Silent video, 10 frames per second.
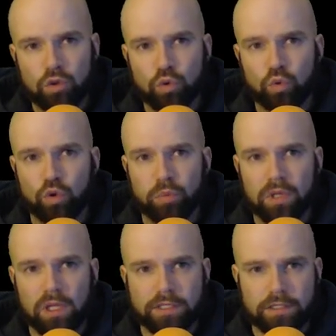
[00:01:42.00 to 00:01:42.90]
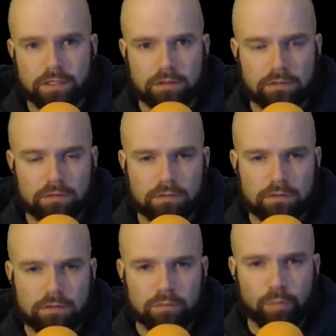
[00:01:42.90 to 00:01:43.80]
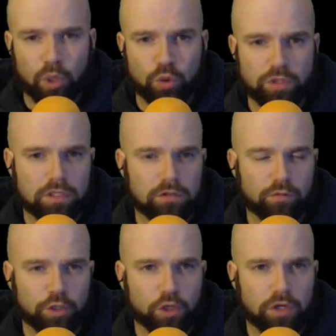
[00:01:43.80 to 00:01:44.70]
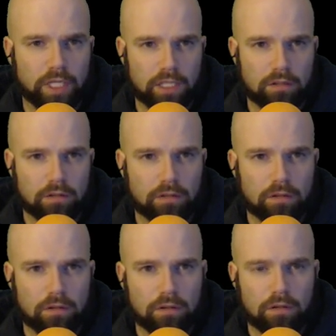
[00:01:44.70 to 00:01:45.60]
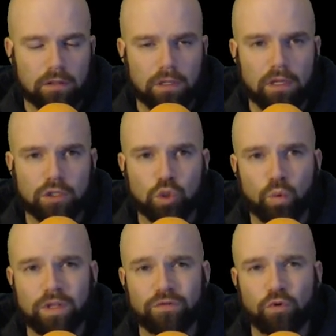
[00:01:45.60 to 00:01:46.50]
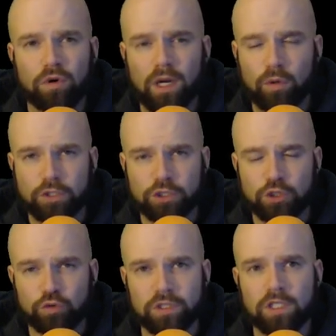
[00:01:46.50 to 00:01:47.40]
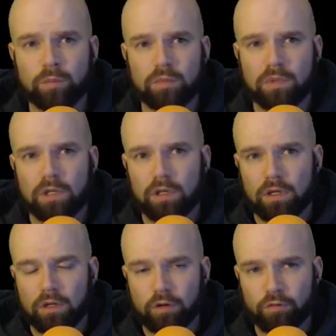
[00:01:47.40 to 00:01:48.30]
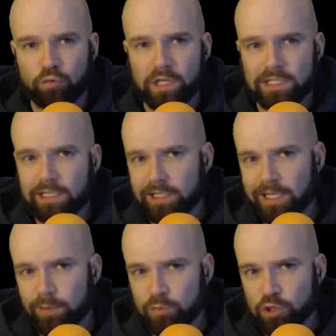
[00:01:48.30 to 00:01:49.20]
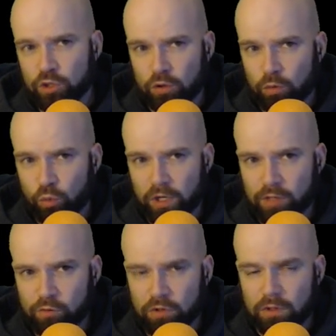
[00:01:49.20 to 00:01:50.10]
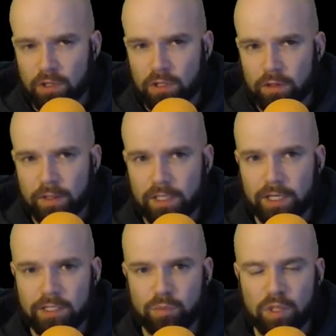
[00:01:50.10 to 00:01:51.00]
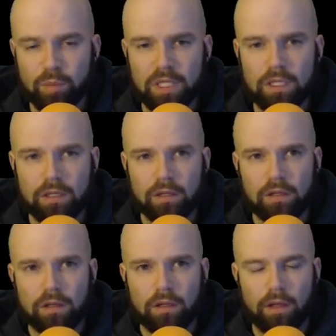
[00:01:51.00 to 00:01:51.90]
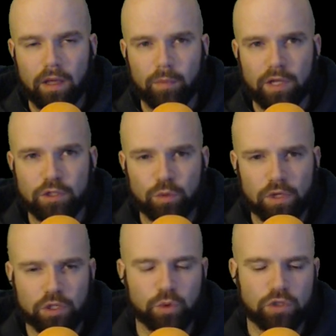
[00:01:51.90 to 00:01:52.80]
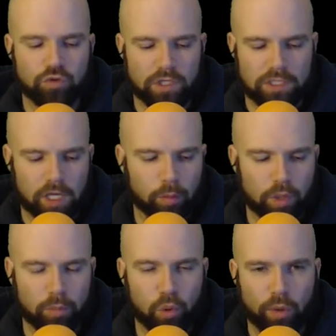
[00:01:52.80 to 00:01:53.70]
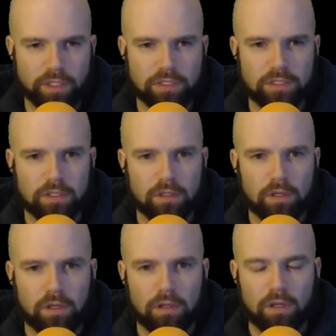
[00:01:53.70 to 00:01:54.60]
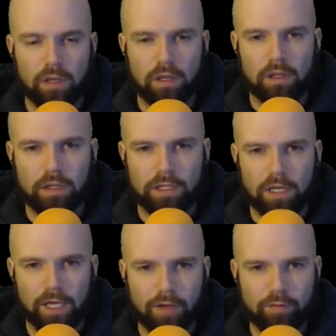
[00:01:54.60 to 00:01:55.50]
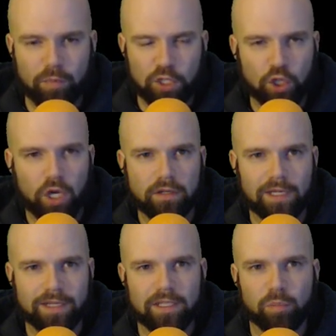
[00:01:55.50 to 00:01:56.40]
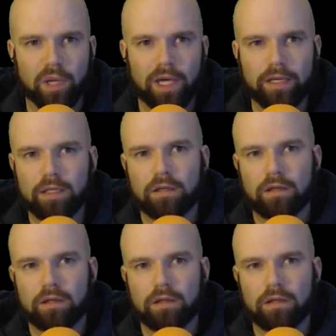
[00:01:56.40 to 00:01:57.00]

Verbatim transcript: Google Plus post regarding a twenty-four hour stream of racing games or whatever the case may be. Um, I just wanted to address a couple of points. Uh, again, I haven't been contacted by